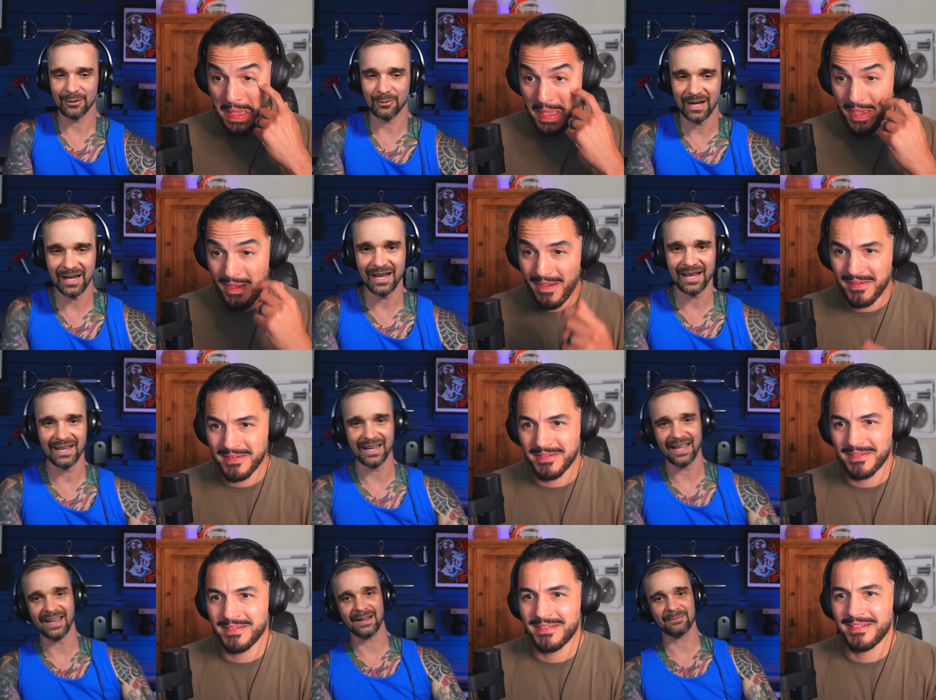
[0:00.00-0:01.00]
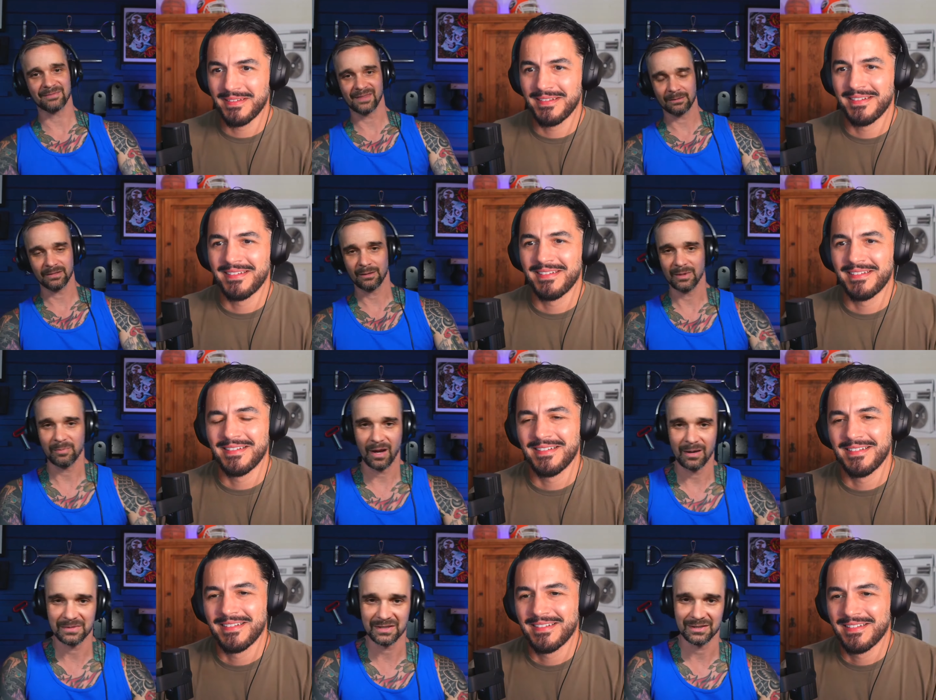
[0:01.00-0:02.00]
Speaker 1: away, and I'm going to be
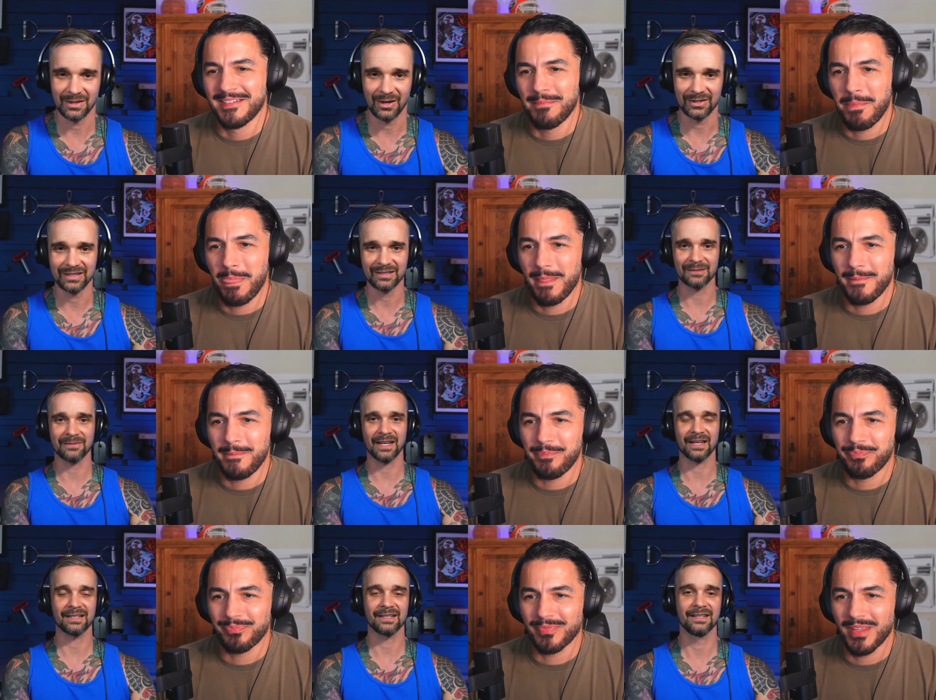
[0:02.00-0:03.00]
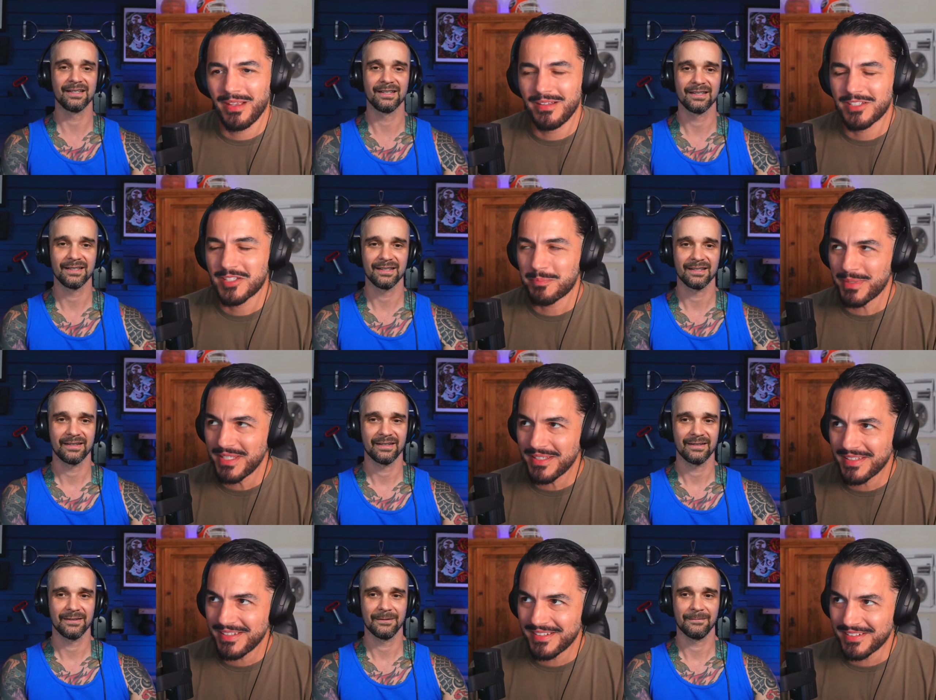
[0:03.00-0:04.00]
pumped all year, man.
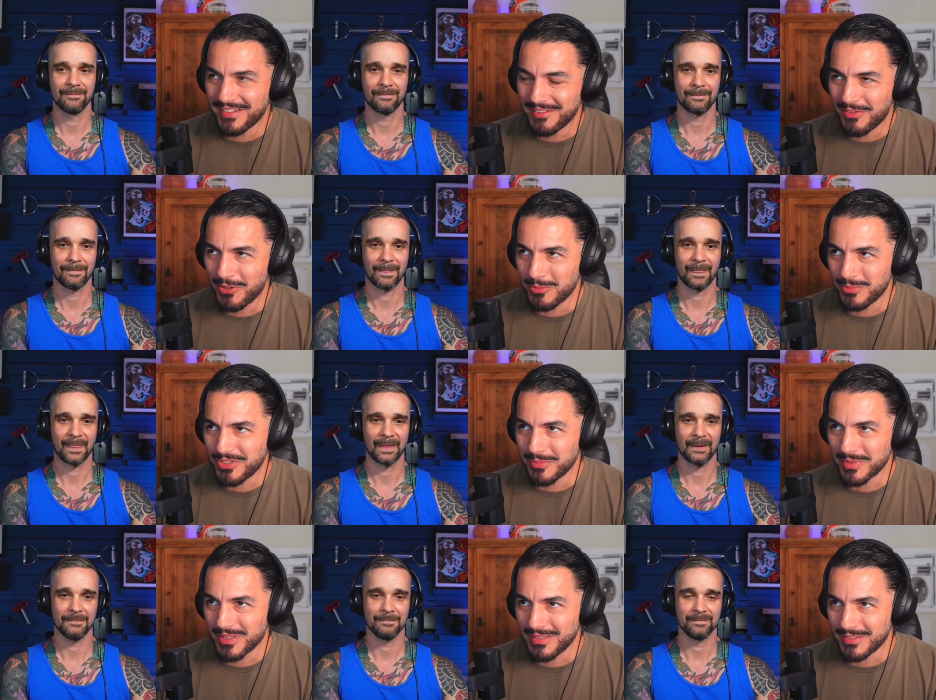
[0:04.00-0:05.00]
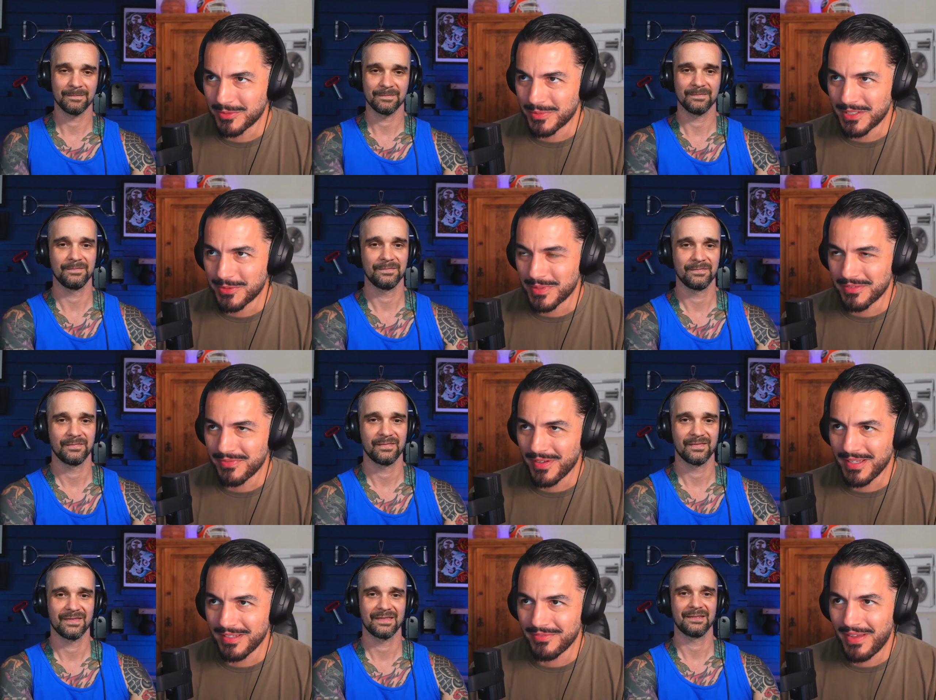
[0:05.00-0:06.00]
Speaker 2: Speaking of Home Gym Con twenty
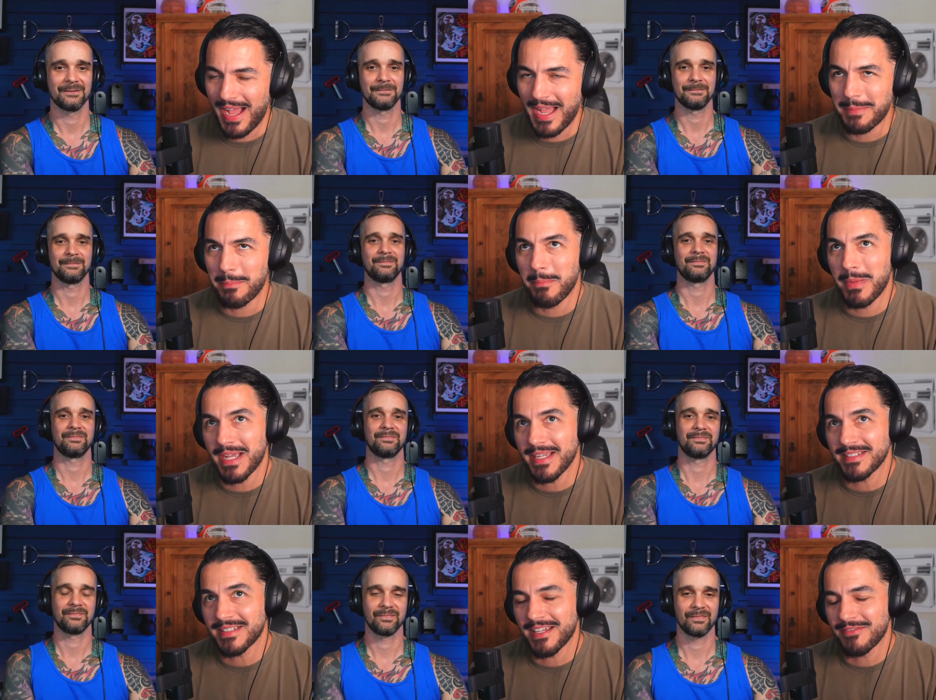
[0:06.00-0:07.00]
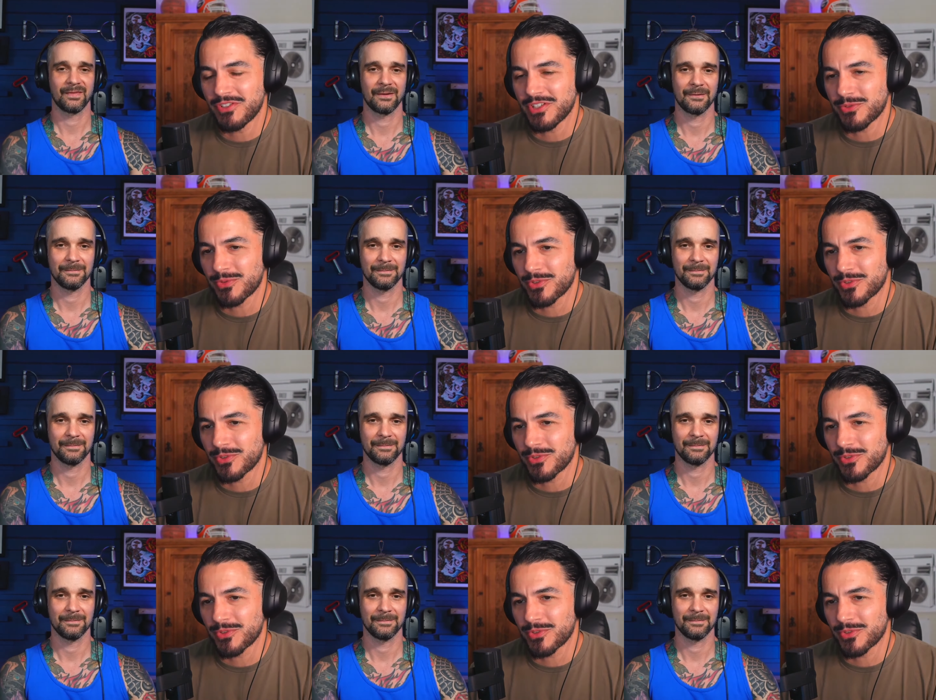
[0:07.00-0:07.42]
twenty-five, I might have just